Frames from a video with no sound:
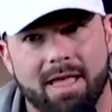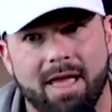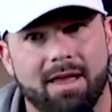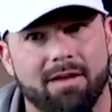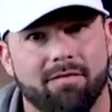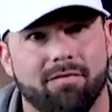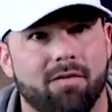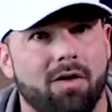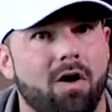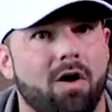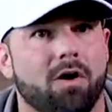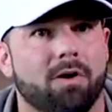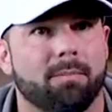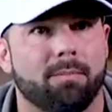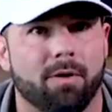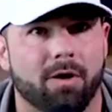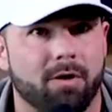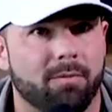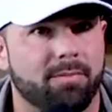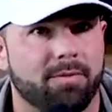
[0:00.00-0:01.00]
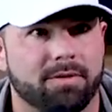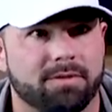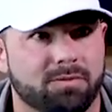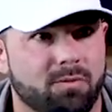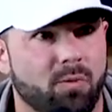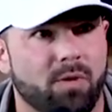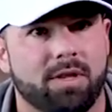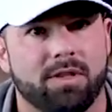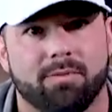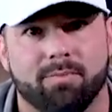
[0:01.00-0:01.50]
life on
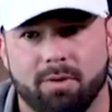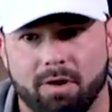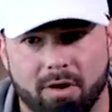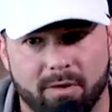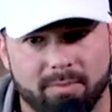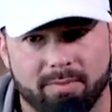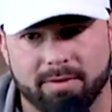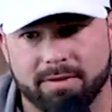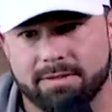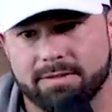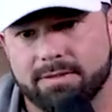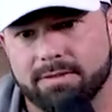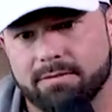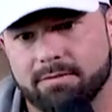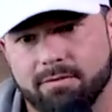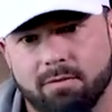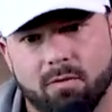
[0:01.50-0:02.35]
purpose, with purpose,